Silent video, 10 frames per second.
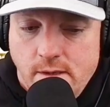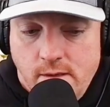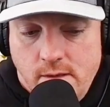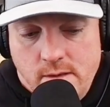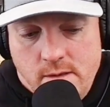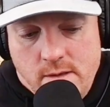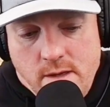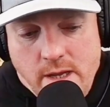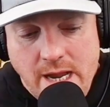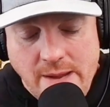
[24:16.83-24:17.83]
Obviously, I
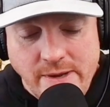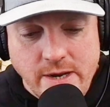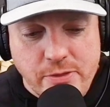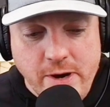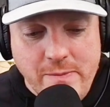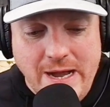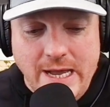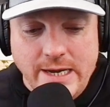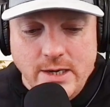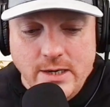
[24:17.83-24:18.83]
never. And I'm going to throw
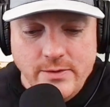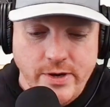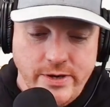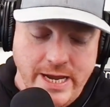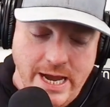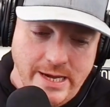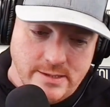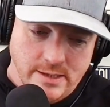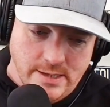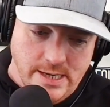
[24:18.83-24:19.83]
mine on
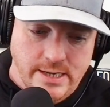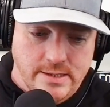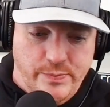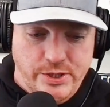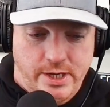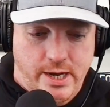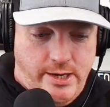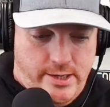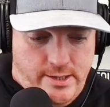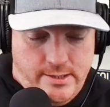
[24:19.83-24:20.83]
38s and take it to Pritchett
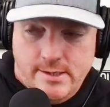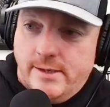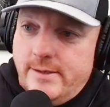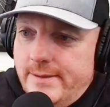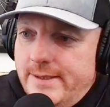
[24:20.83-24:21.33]
Canyon. So.